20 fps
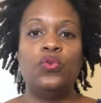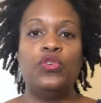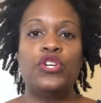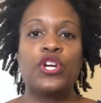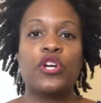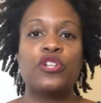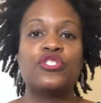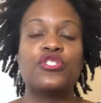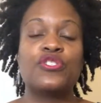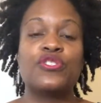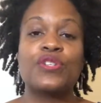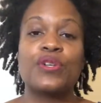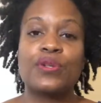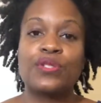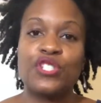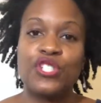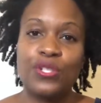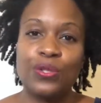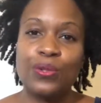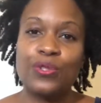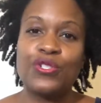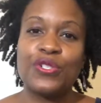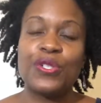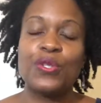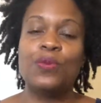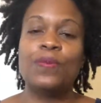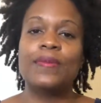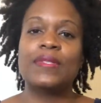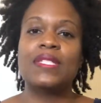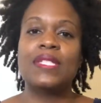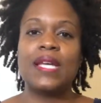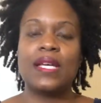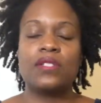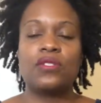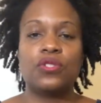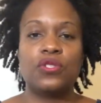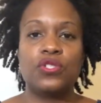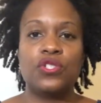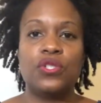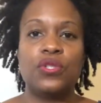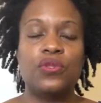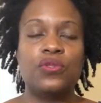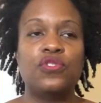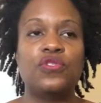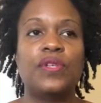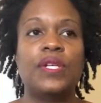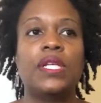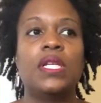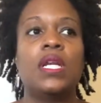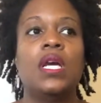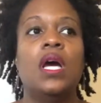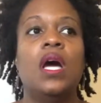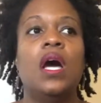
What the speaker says: nurtures her children, who protects her children.